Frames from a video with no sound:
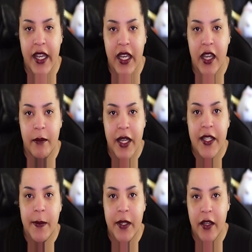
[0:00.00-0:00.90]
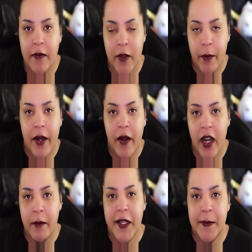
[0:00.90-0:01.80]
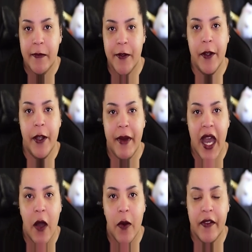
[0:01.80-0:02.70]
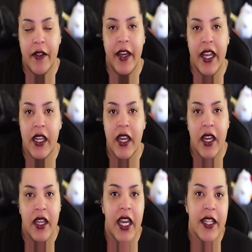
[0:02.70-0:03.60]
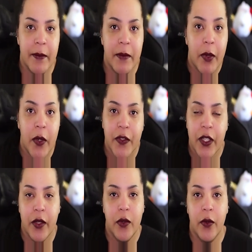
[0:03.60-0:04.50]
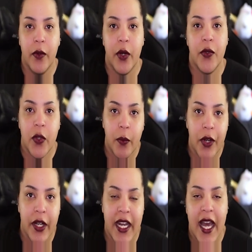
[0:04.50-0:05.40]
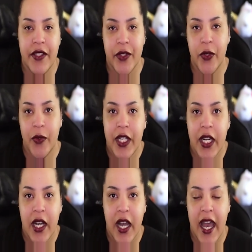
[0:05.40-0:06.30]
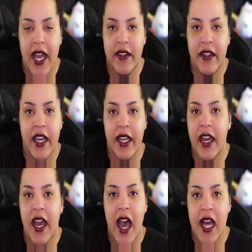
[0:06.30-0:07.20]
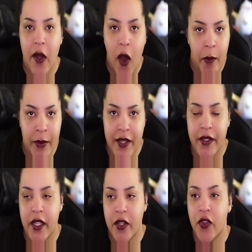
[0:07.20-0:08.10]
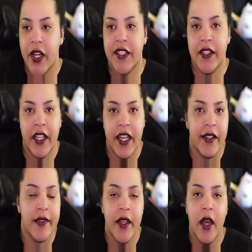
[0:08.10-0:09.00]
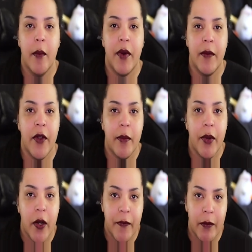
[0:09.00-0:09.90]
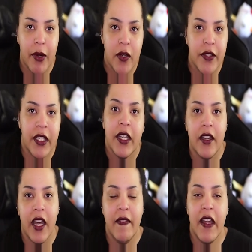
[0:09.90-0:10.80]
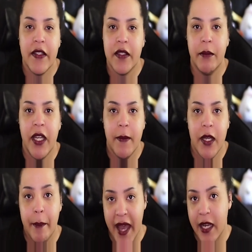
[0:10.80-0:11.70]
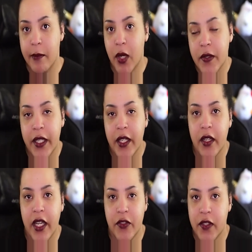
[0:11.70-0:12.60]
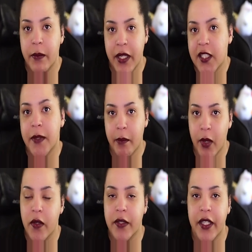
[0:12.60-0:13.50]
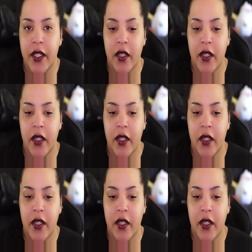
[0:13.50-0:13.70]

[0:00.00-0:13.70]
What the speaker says: it makes me feel better, and it makes me feel empowered that yes, I'm a person who goes to work and has a career and has hobbies and interests and things, but I'm not a perfect person, and that doesn't make me a bad person. It just makes me a person.